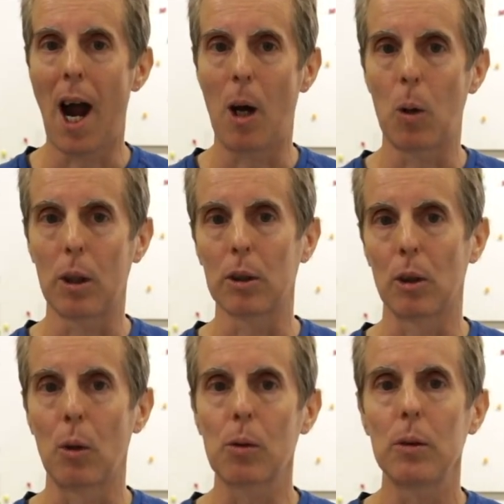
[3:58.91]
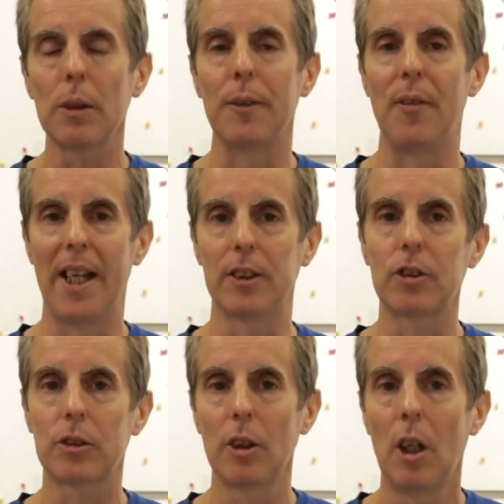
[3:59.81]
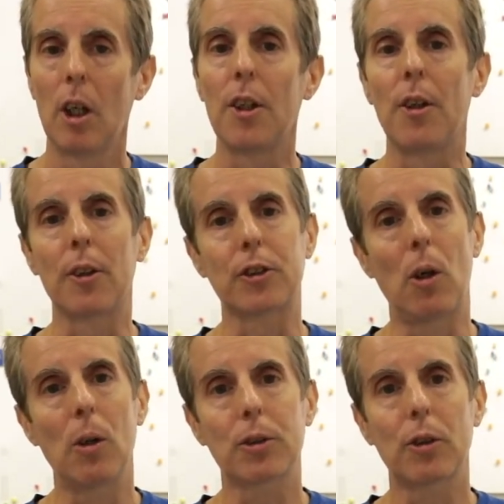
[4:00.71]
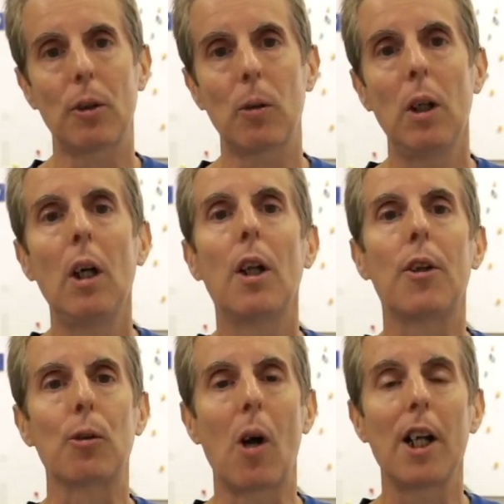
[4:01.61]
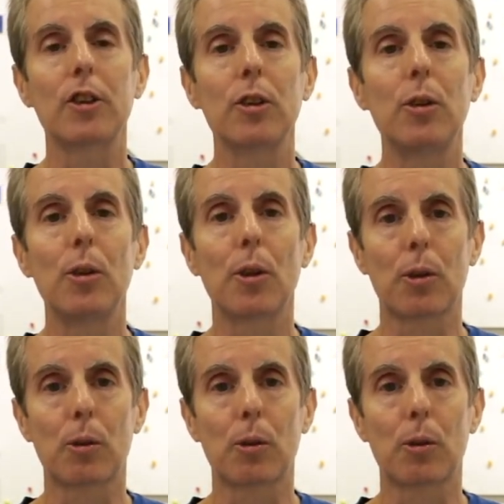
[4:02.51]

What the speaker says: our local events, there's also the Rising New York